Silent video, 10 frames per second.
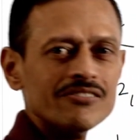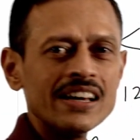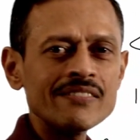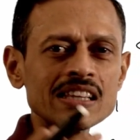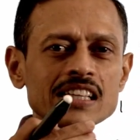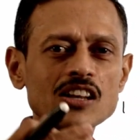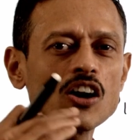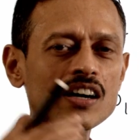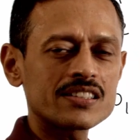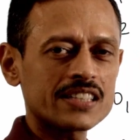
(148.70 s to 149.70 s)
When will the
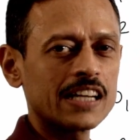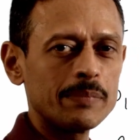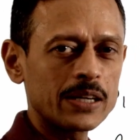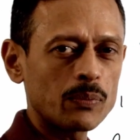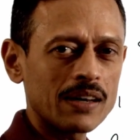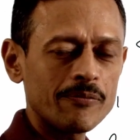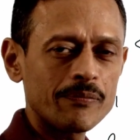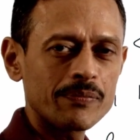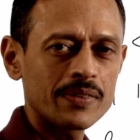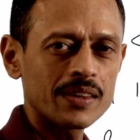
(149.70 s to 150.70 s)
longest side be 12?
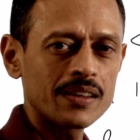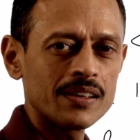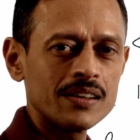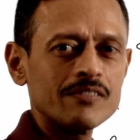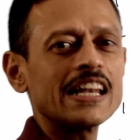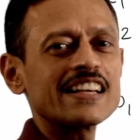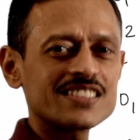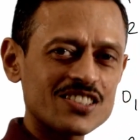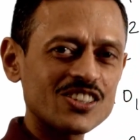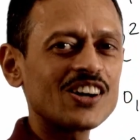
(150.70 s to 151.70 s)
When x
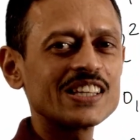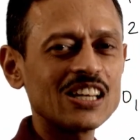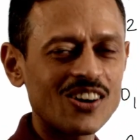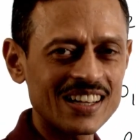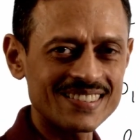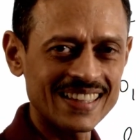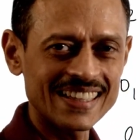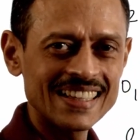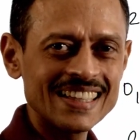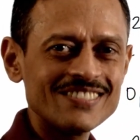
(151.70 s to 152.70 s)
is not the longest side,
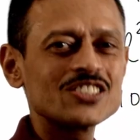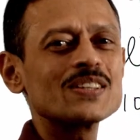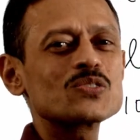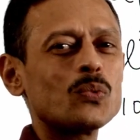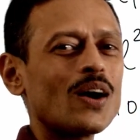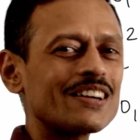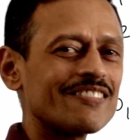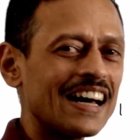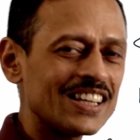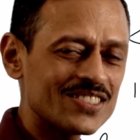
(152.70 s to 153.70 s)
which means what
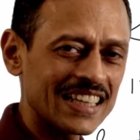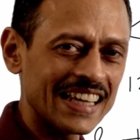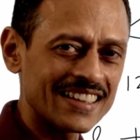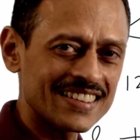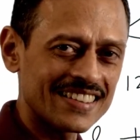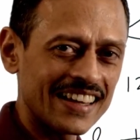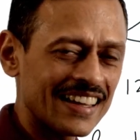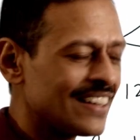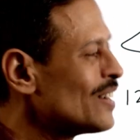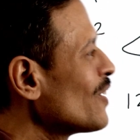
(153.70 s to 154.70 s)
values can x take?